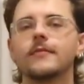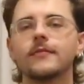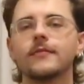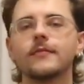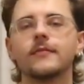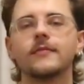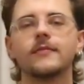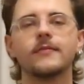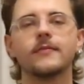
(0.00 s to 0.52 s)

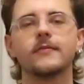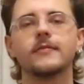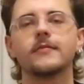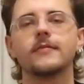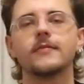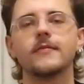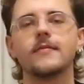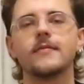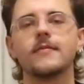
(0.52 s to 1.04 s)

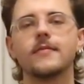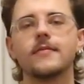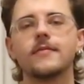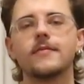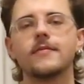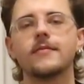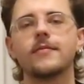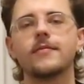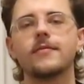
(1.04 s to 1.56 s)

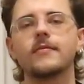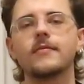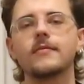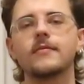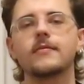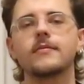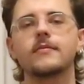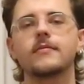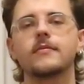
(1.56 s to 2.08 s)

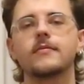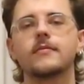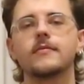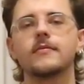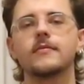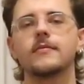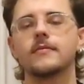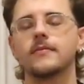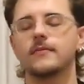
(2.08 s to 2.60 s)

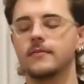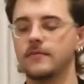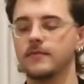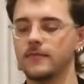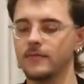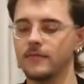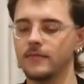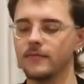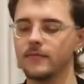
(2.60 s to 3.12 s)

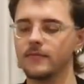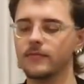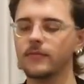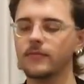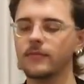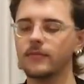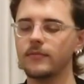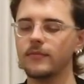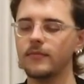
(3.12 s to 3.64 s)

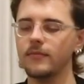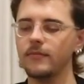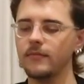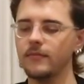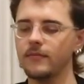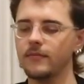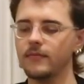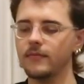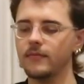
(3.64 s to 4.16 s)

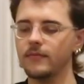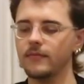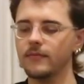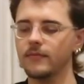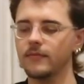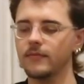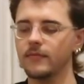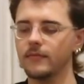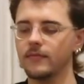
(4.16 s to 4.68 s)

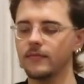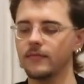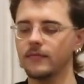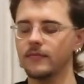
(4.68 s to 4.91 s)
This person isn't speaking.